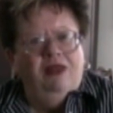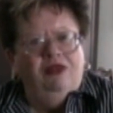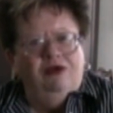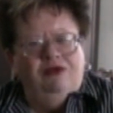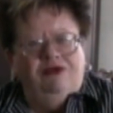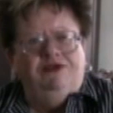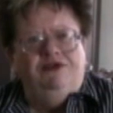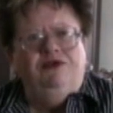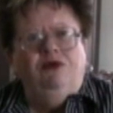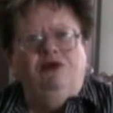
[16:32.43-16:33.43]
though
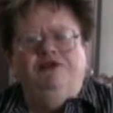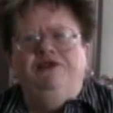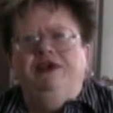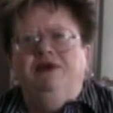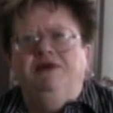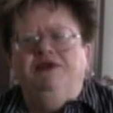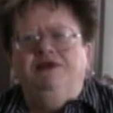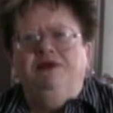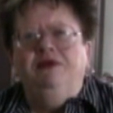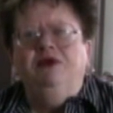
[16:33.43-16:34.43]
this horse thing
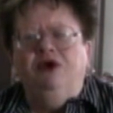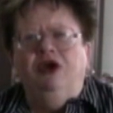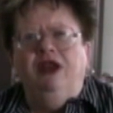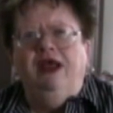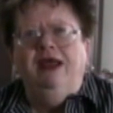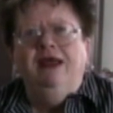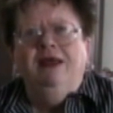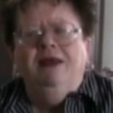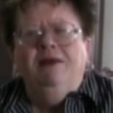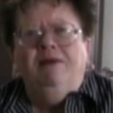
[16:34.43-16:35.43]
was good, I
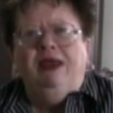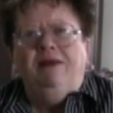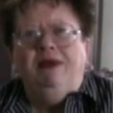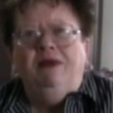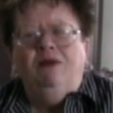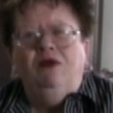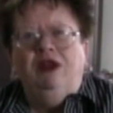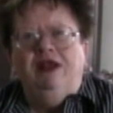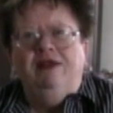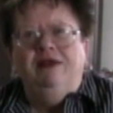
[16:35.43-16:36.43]
maybe
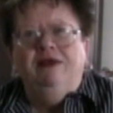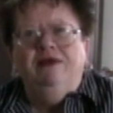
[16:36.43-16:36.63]
wanted